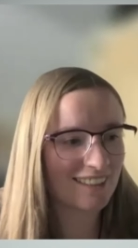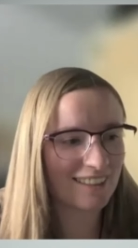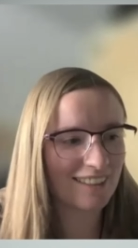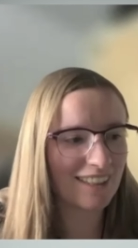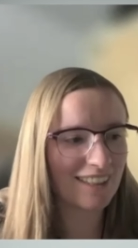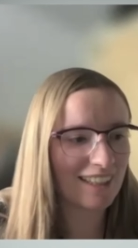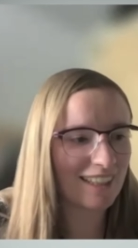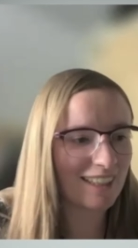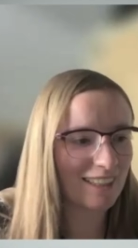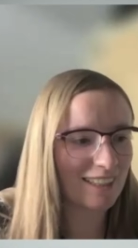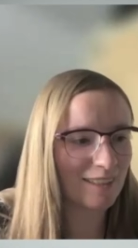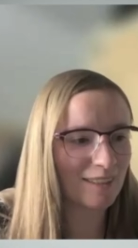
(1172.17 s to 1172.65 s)

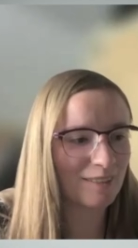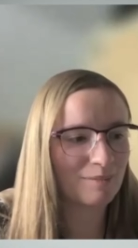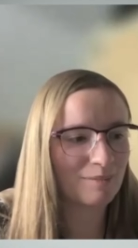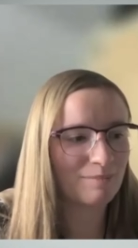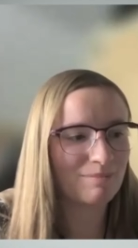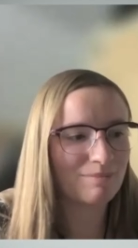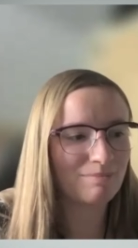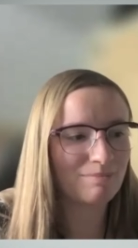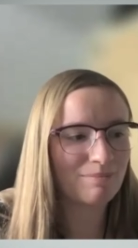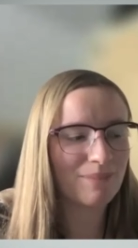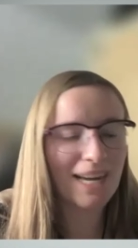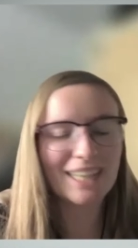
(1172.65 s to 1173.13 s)
like a
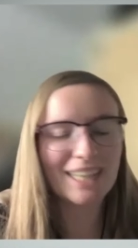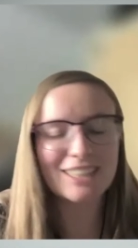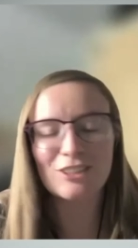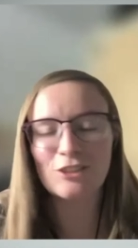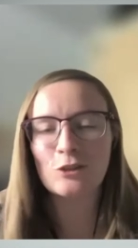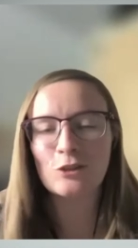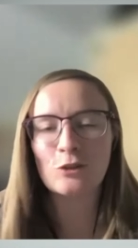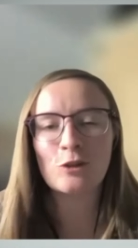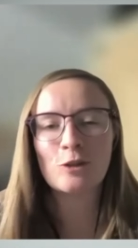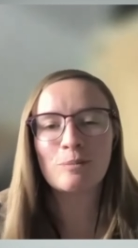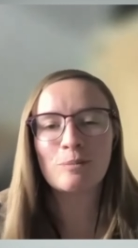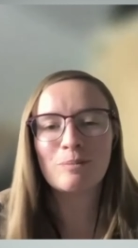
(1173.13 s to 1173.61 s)
bad
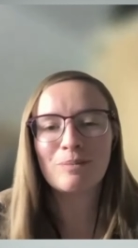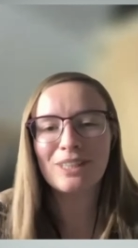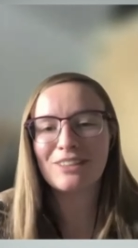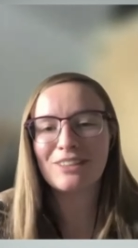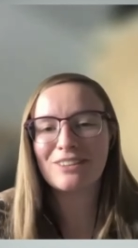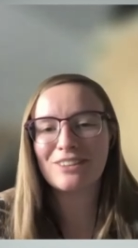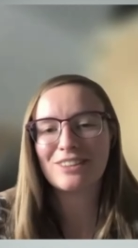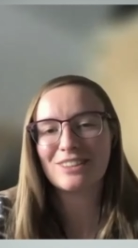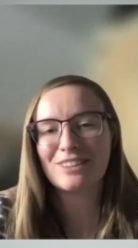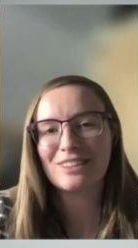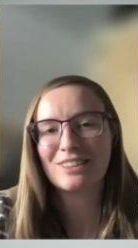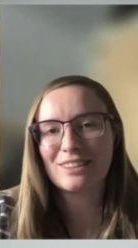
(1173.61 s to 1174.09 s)
term,
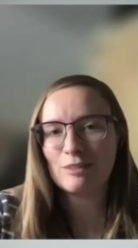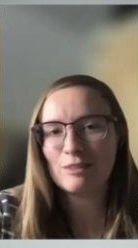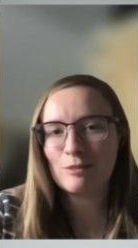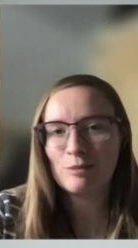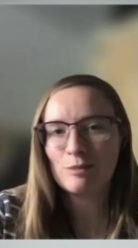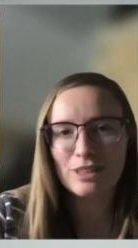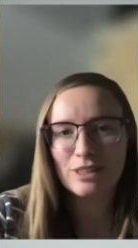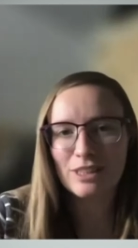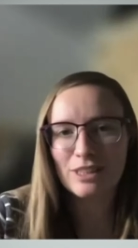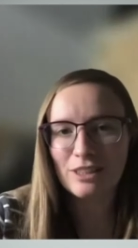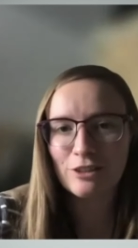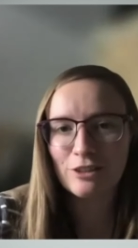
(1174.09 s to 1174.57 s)
because
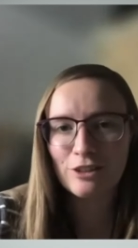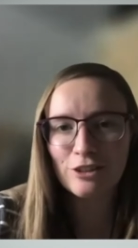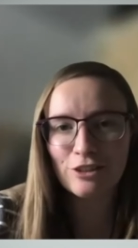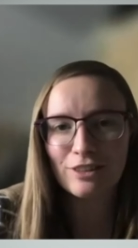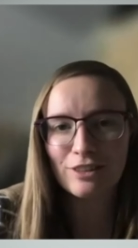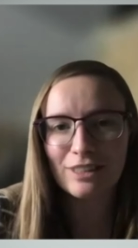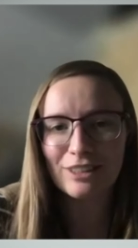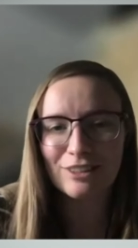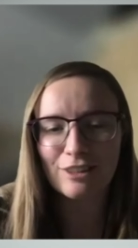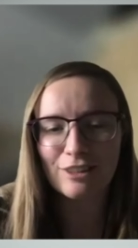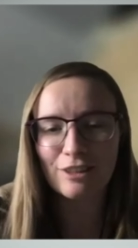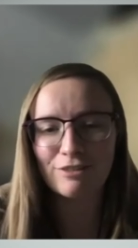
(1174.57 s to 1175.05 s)
they're also
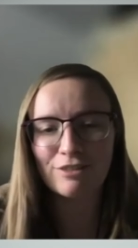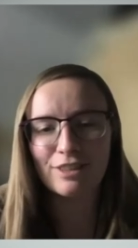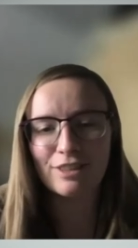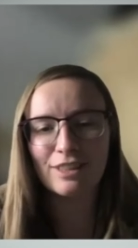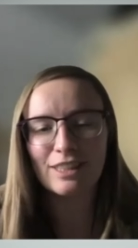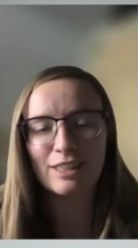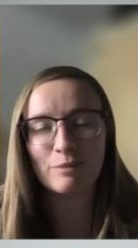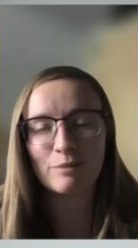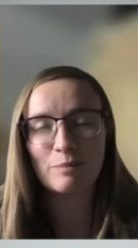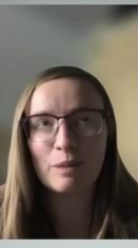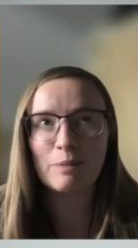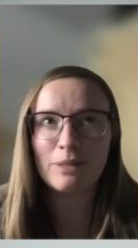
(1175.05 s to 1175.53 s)

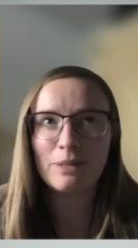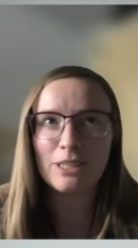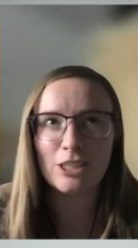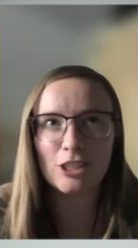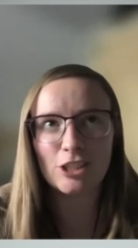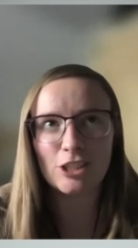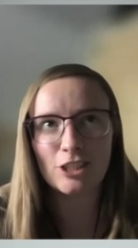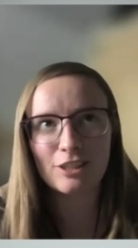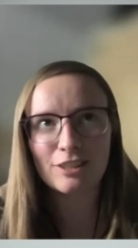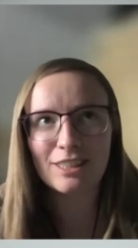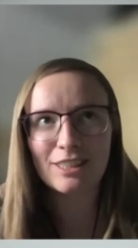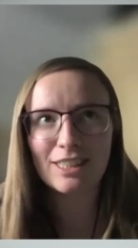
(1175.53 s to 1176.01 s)
discovering that maybe the
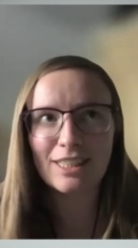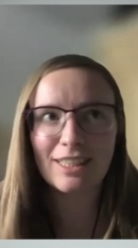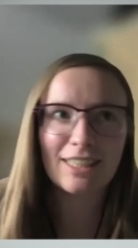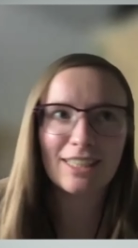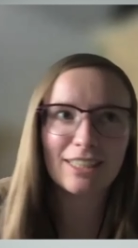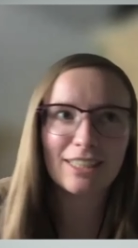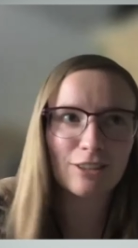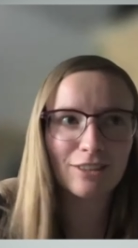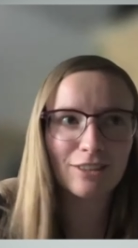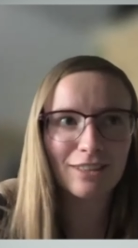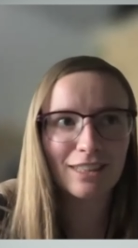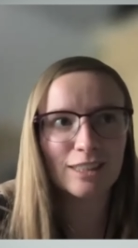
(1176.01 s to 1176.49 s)
junk
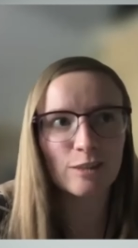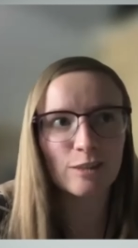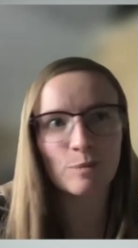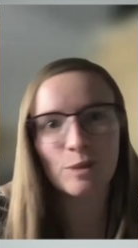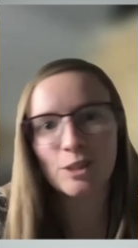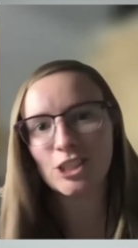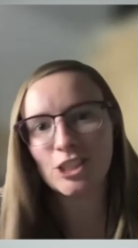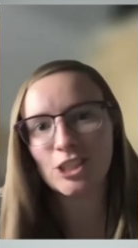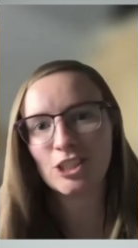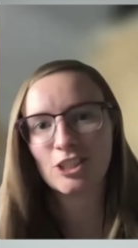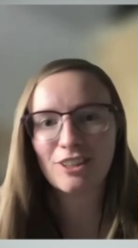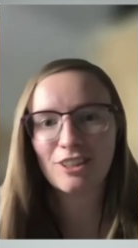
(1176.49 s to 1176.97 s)
DNA is not as
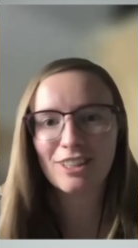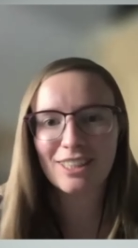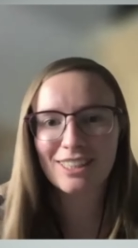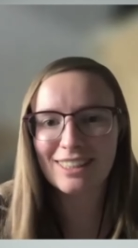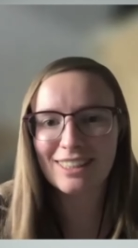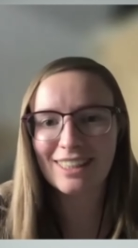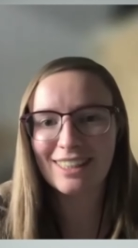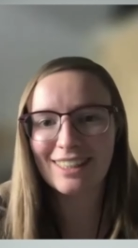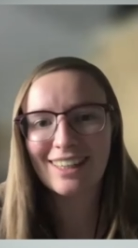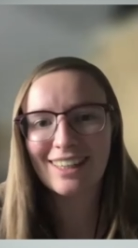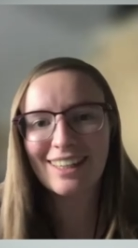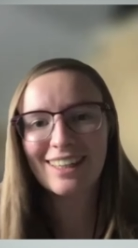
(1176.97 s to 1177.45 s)
much junk as
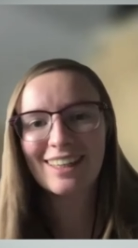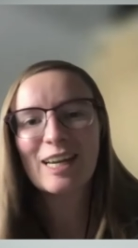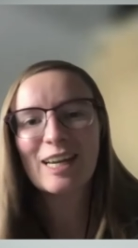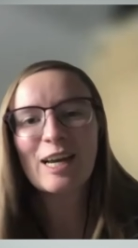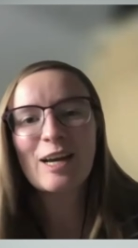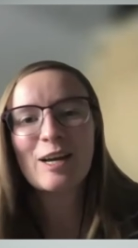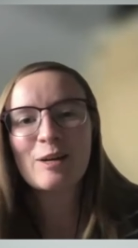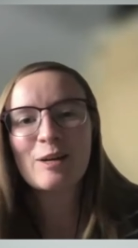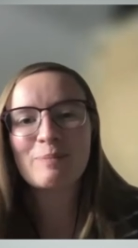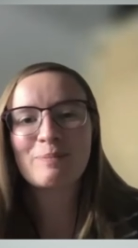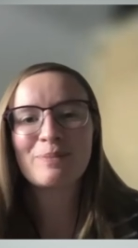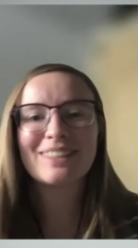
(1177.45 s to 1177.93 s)
they think.
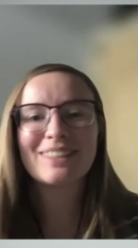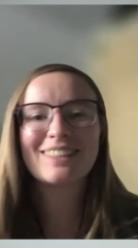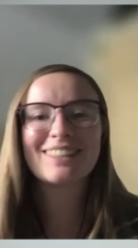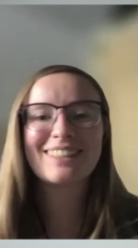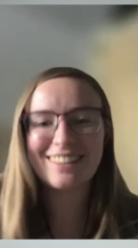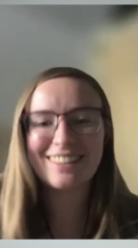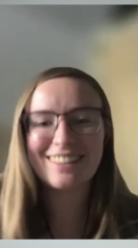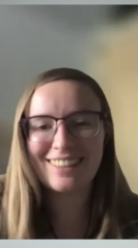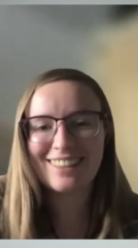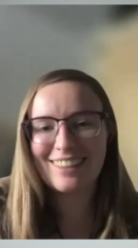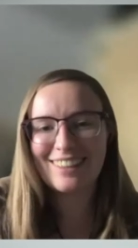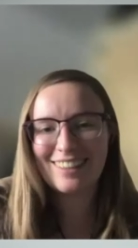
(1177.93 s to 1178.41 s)

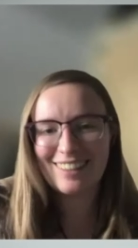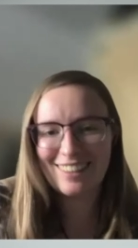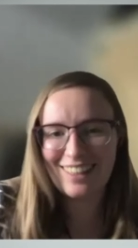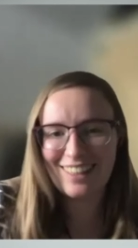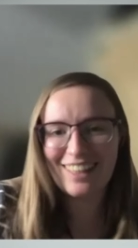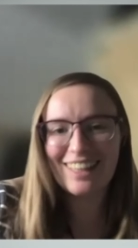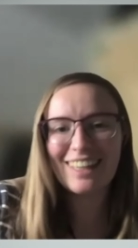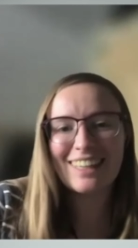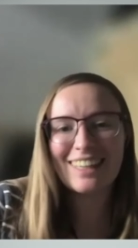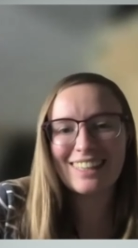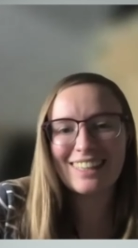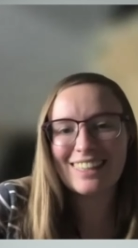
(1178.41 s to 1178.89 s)
But
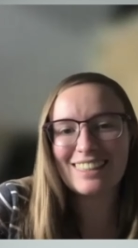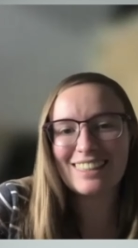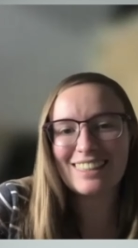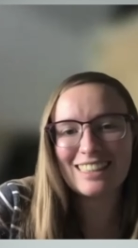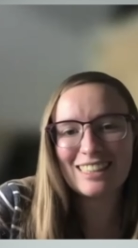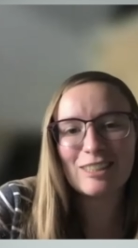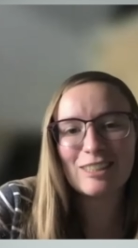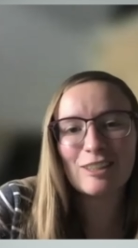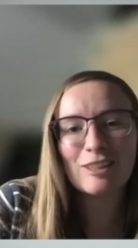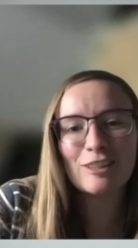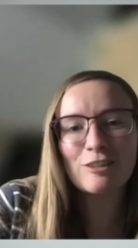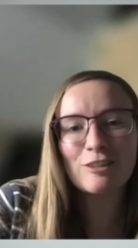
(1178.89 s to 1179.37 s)
like
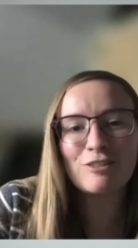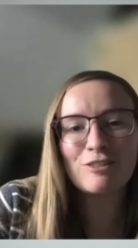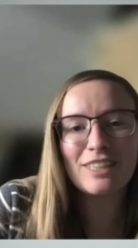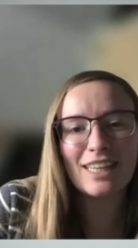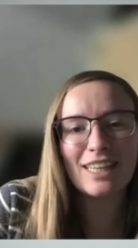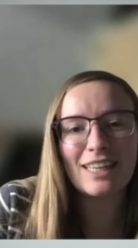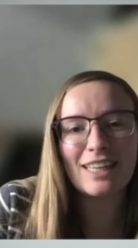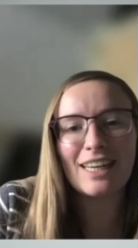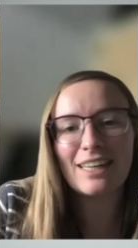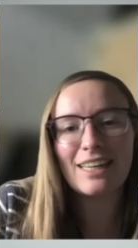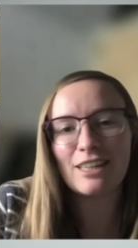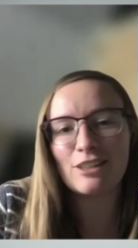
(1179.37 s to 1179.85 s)
there's a lot of
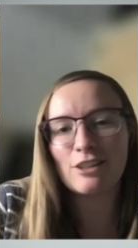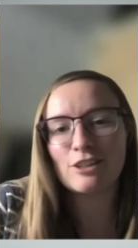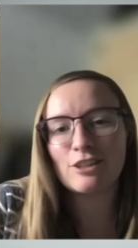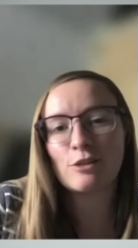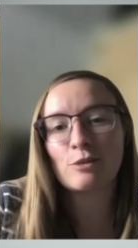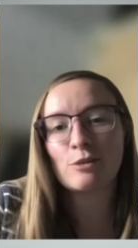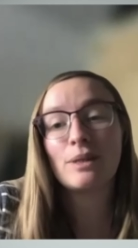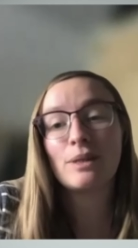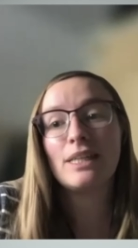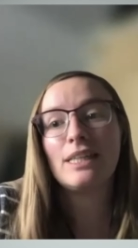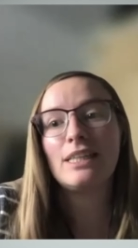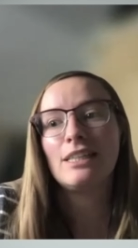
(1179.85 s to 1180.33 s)
DNA that
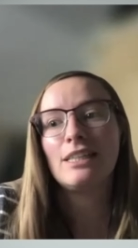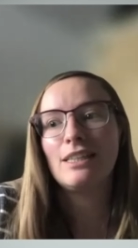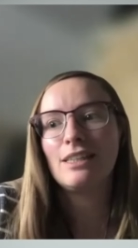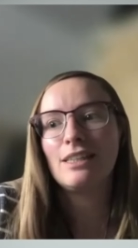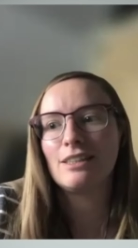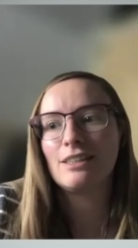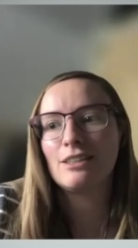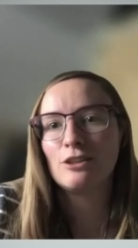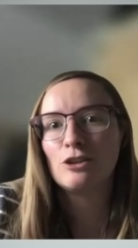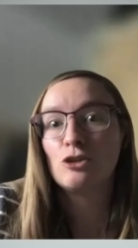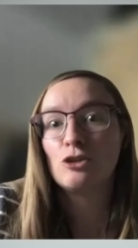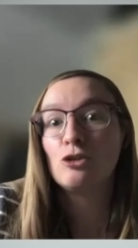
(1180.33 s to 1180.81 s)
doesn't really
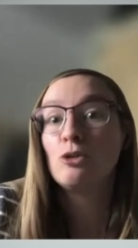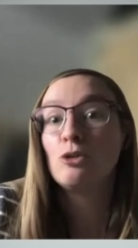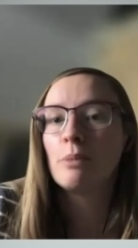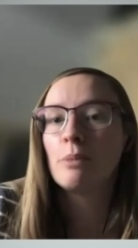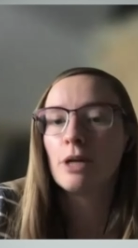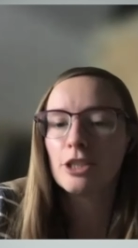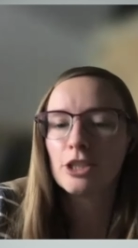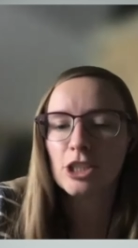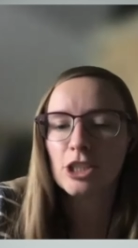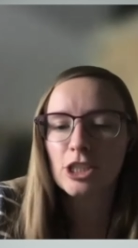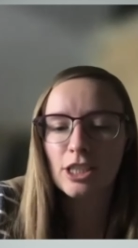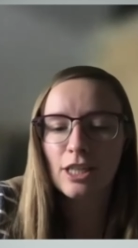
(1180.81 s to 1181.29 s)
do
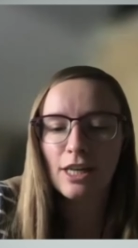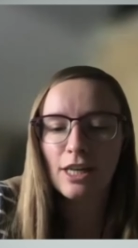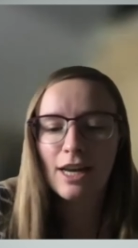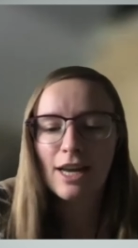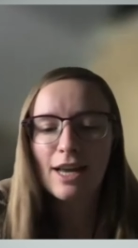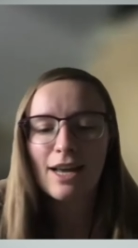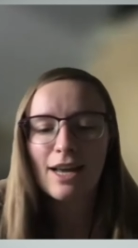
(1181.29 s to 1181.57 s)
much.